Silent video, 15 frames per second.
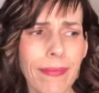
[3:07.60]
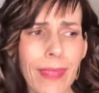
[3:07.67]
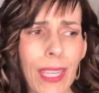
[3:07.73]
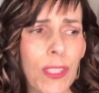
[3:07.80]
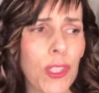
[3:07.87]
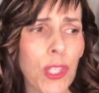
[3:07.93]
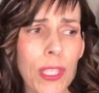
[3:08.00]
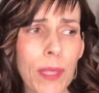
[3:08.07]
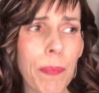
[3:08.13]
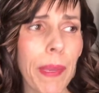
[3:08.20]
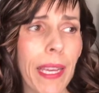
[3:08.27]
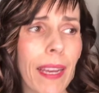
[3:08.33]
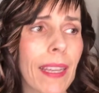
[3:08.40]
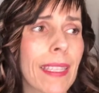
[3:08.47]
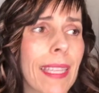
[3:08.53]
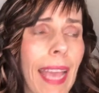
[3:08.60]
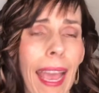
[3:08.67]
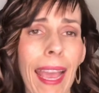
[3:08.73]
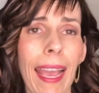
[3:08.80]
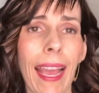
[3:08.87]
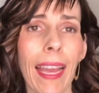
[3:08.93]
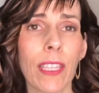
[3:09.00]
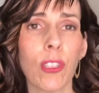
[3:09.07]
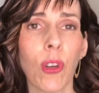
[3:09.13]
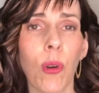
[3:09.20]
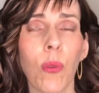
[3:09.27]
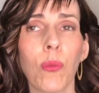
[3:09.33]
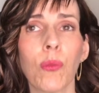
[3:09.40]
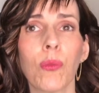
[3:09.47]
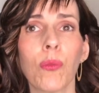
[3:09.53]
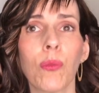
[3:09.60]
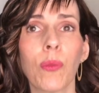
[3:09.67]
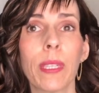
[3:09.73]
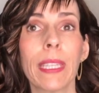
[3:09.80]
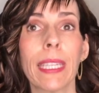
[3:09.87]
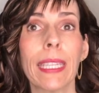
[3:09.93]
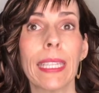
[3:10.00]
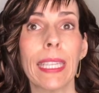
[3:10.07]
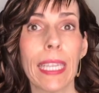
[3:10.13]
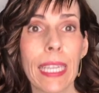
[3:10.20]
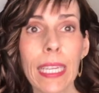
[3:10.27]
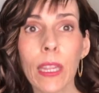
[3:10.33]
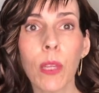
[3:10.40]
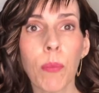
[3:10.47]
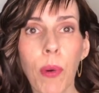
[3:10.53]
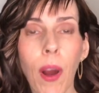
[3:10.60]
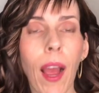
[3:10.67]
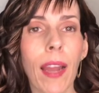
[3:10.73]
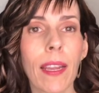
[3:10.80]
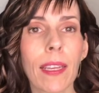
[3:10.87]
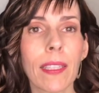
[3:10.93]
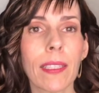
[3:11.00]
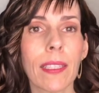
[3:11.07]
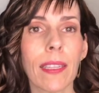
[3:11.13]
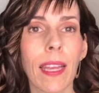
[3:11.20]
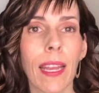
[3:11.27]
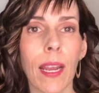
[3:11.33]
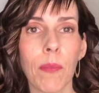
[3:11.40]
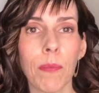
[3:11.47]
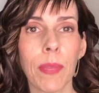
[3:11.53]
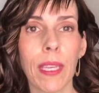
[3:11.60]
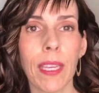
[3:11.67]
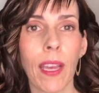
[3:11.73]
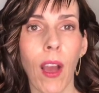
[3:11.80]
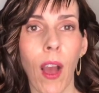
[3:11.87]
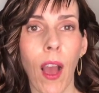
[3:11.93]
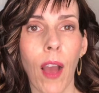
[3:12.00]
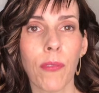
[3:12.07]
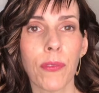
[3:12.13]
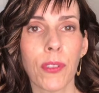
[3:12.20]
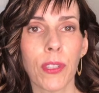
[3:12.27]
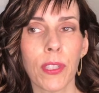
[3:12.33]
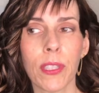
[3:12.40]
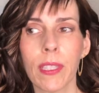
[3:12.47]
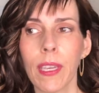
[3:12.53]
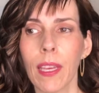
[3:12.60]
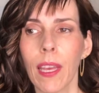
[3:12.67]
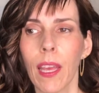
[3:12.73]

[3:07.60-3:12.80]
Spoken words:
just because I don't really need the product that I'm being offered,